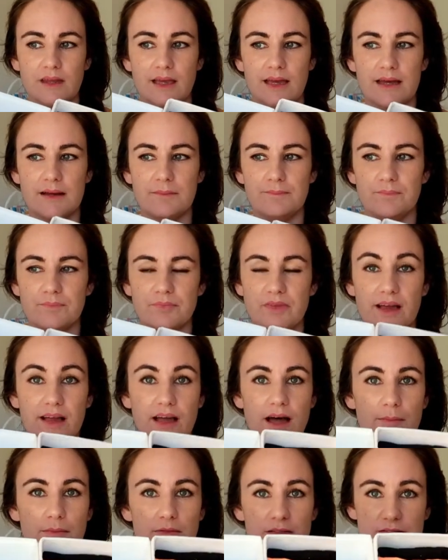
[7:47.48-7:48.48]
a
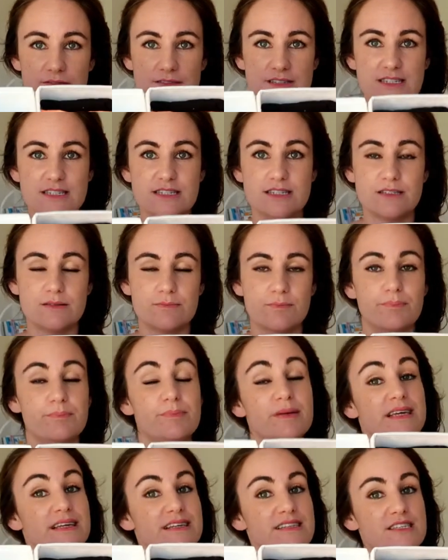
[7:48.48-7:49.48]
couple of
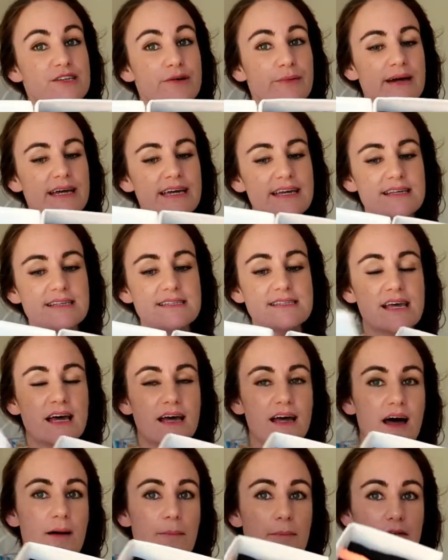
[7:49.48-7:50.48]
big squares, a
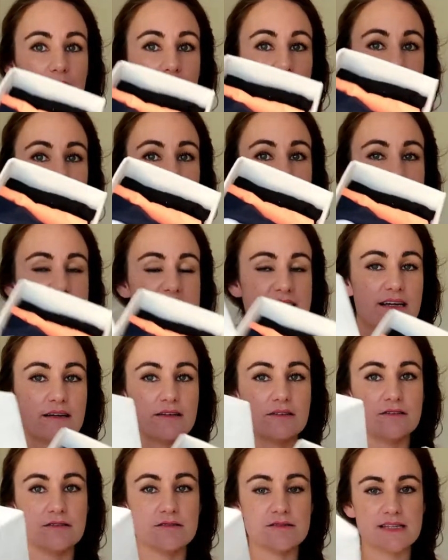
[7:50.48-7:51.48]
couple of
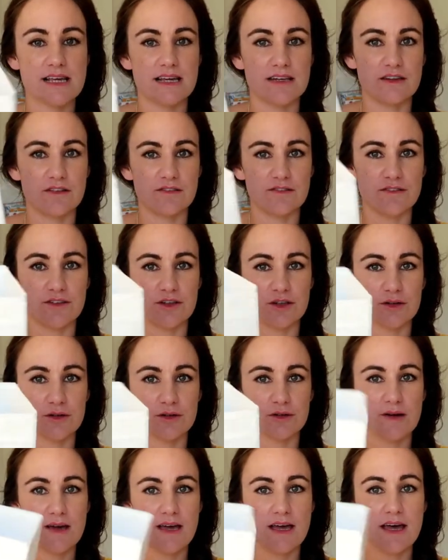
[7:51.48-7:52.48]
rectangles, and a
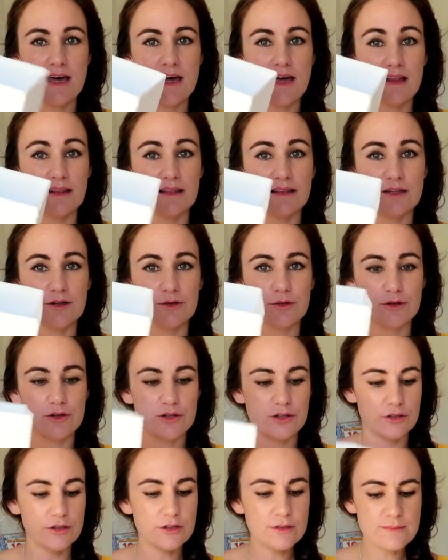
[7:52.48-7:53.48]
few little
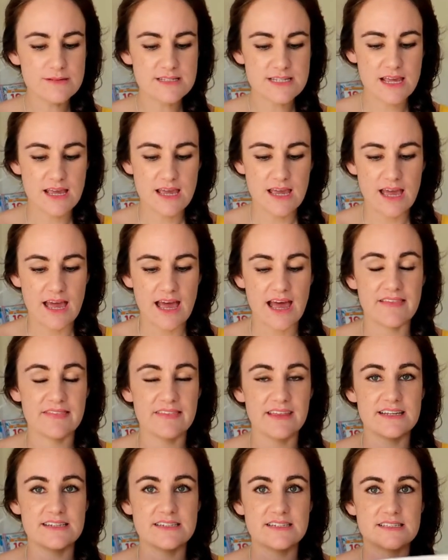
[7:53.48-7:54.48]
cubes, and
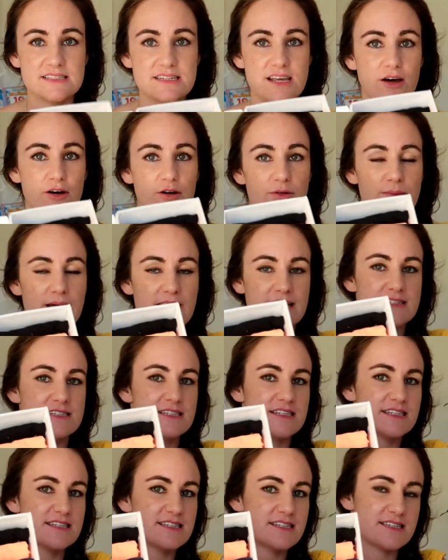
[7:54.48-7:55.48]
they just help. As
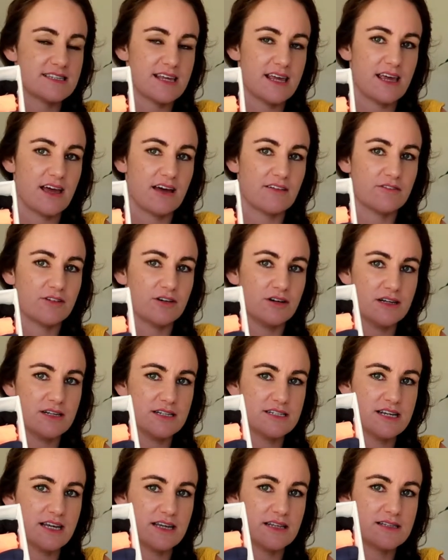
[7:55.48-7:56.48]
you can see, I've got
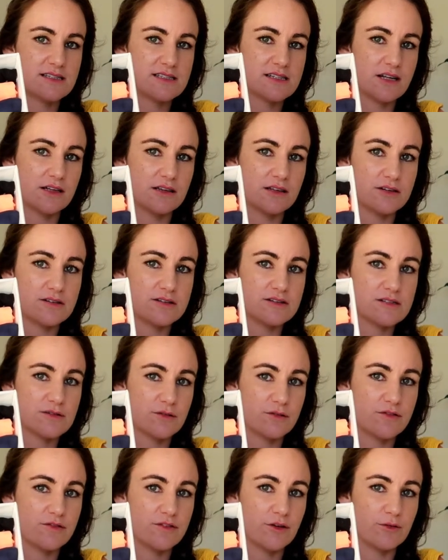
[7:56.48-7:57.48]
Jed's clothes
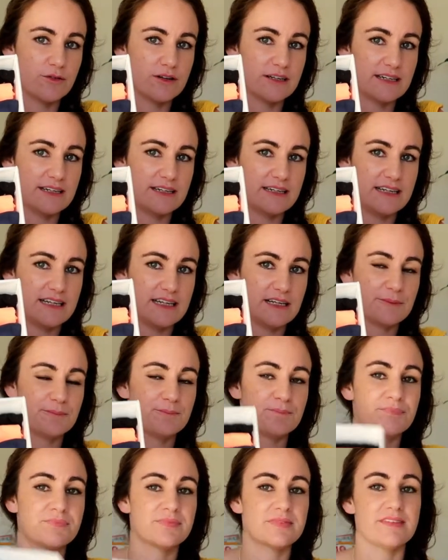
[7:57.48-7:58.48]
all folded in here.
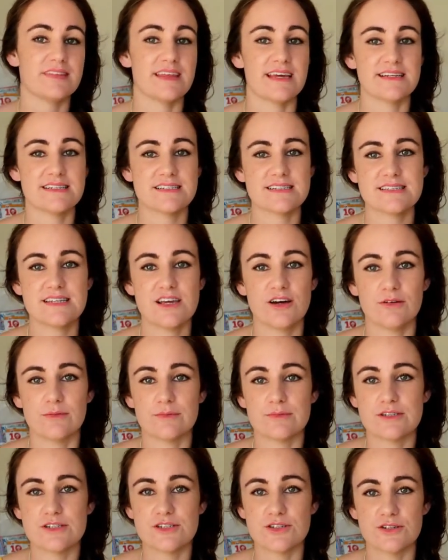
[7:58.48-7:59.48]
They just
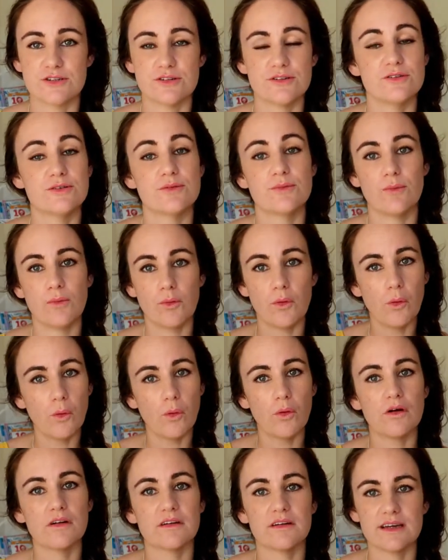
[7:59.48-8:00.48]
help to
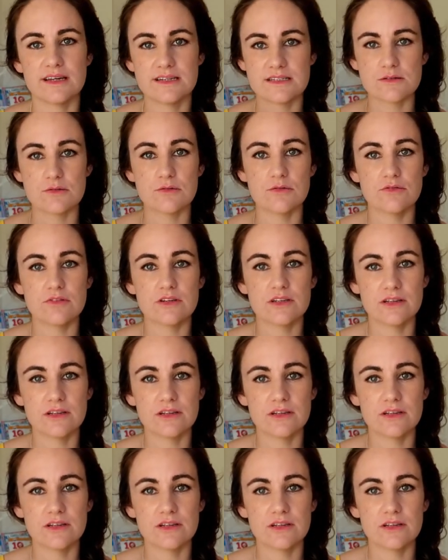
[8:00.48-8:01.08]
organize all the